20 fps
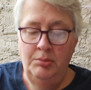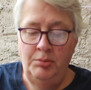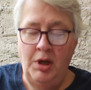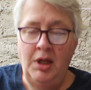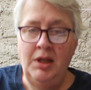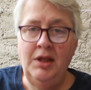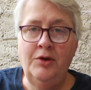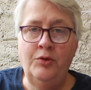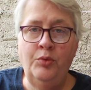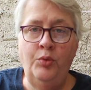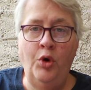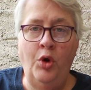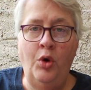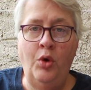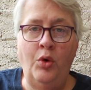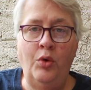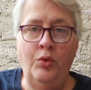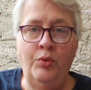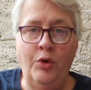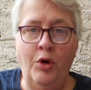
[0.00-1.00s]
Pollock
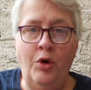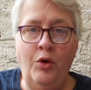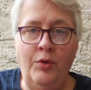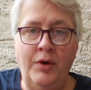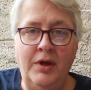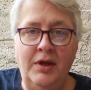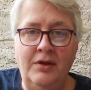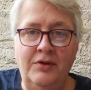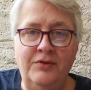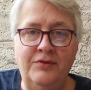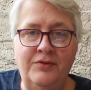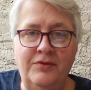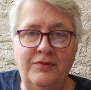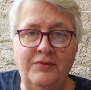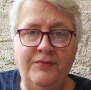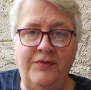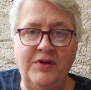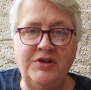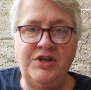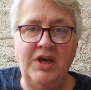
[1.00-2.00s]
roe, roe is
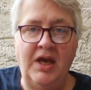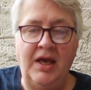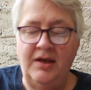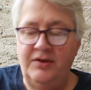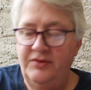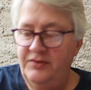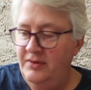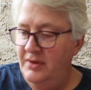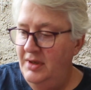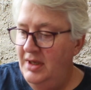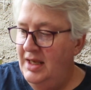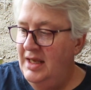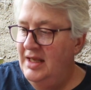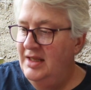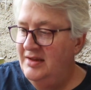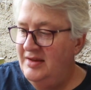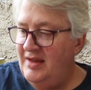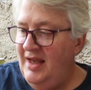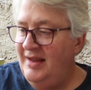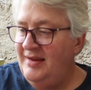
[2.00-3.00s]
fish eggs.
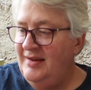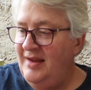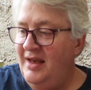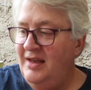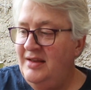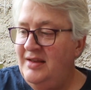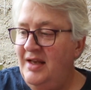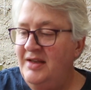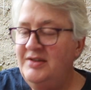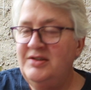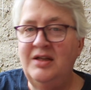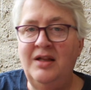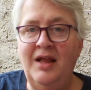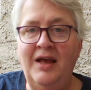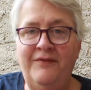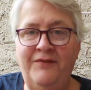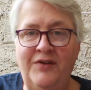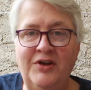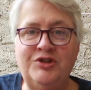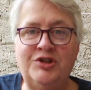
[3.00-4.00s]
That thing tasted
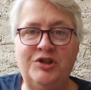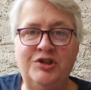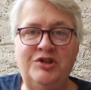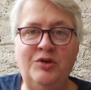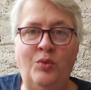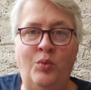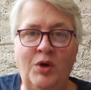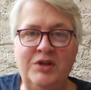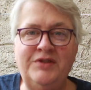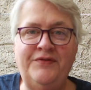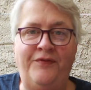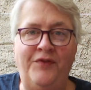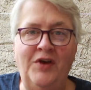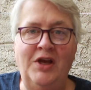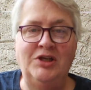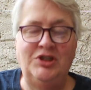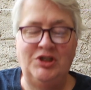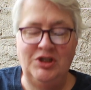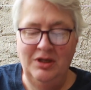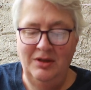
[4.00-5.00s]
like fish because it was
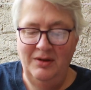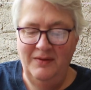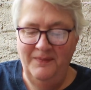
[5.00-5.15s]
fish.